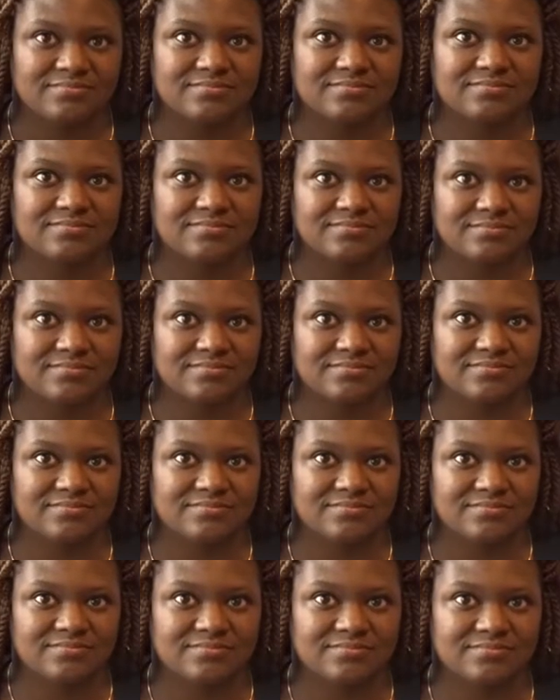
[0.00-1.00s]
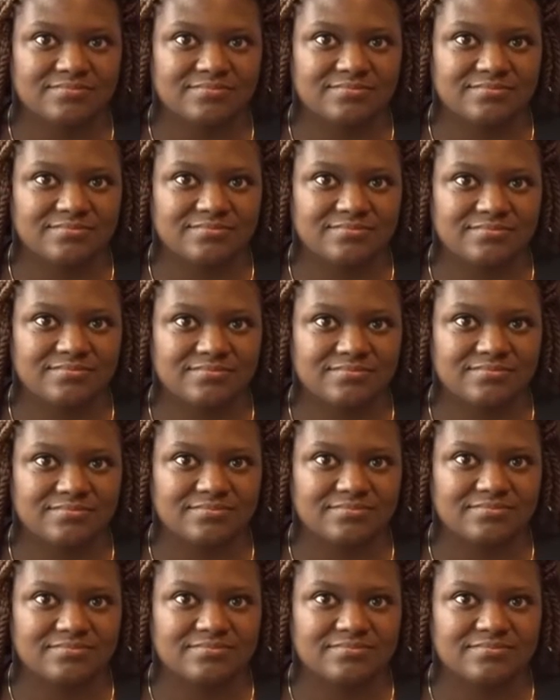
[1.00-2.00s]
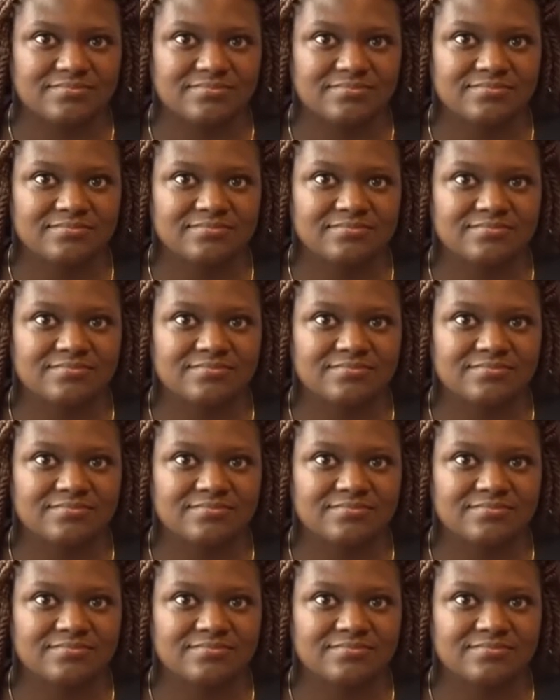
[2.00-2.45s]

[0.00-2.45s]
(silent)